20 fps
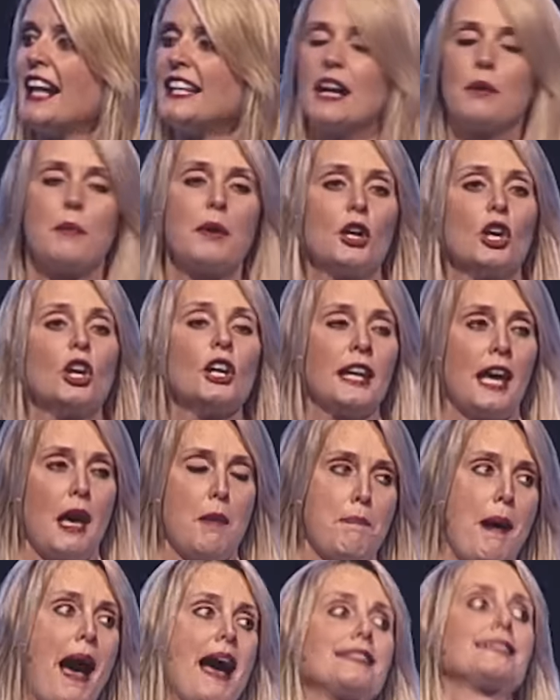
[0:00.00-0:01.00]
and yet we couldn't
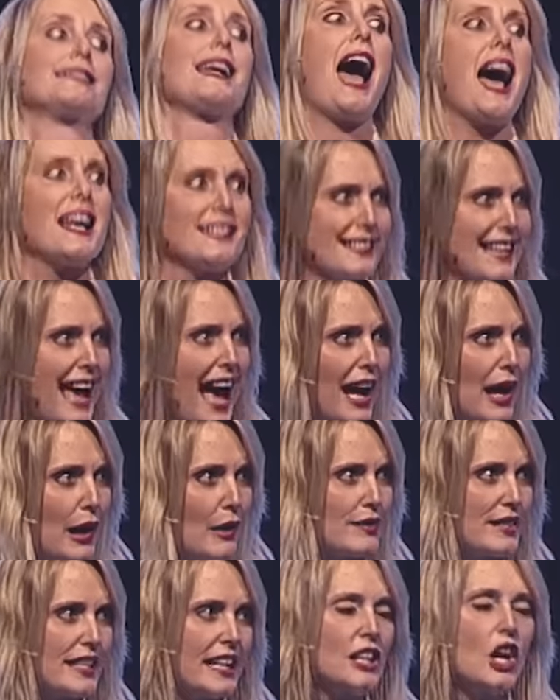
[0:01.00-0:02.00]
get past
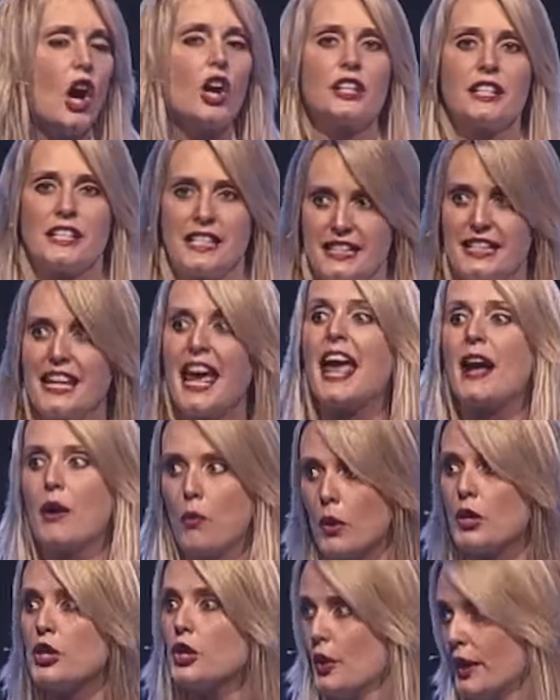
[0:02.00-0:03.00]
ourselves in order to
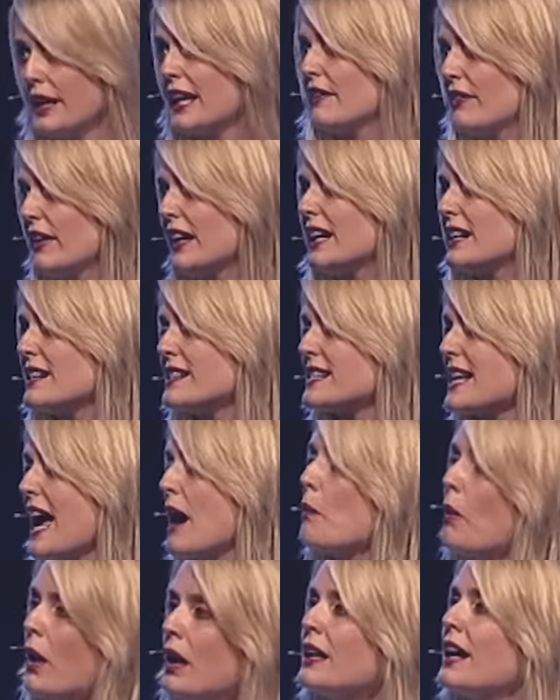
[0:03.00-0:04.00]
take what you're giving us.
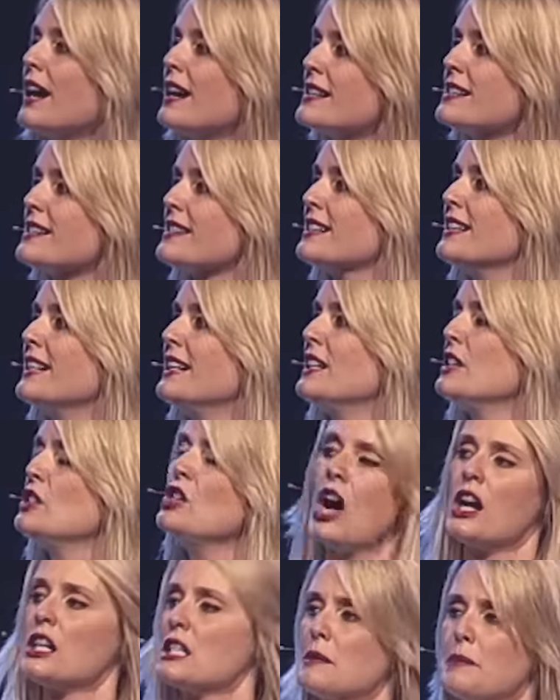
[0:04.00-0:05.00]
I want us
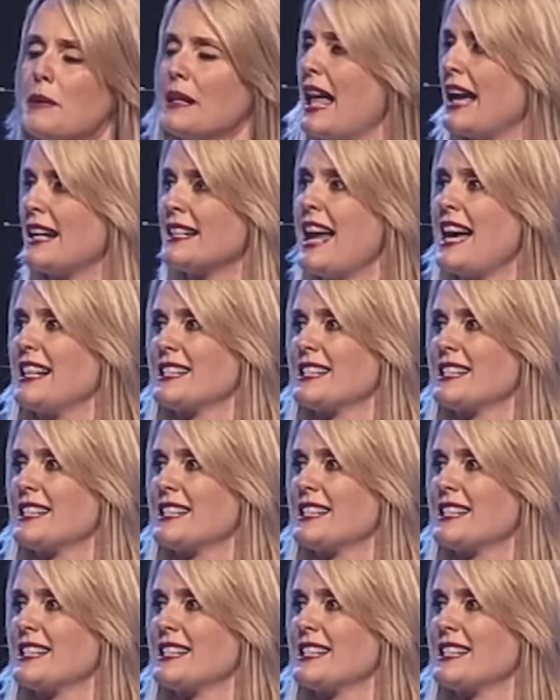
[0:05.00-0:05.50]
not to be like